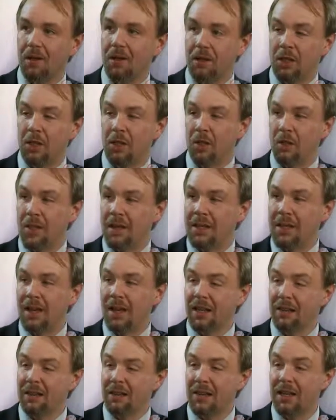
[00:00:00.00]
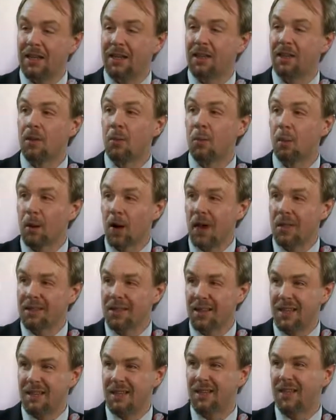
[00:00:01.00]
You know, you may not have needed the
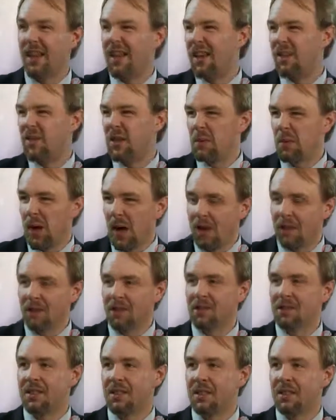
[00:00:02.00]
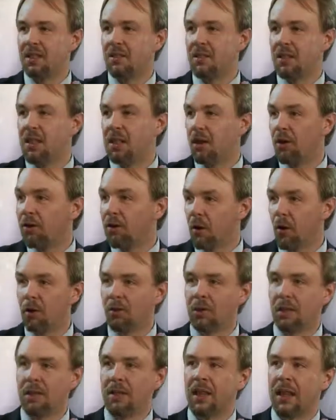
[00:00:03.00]
process, the heavy policy, you know, for
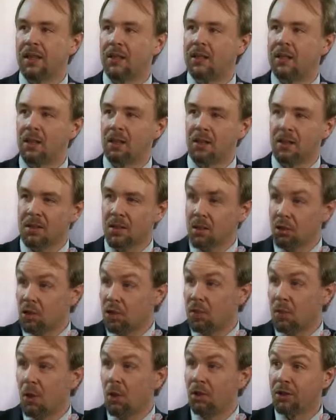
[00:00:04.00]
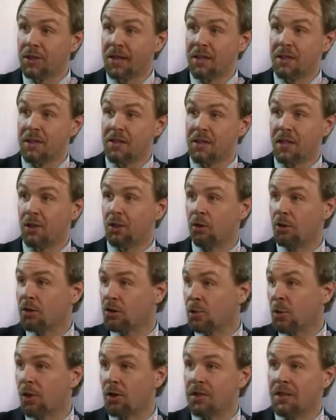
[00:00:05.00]
only that such a small data center or
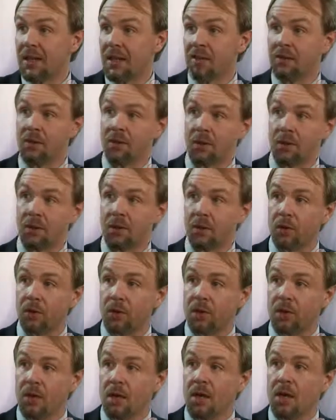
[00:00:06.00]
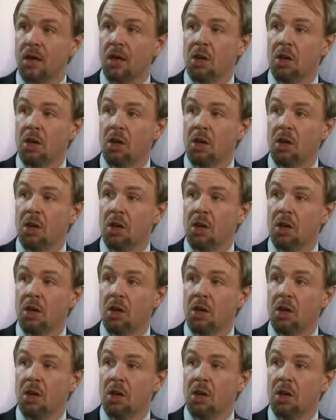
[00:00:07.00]
small set of servers.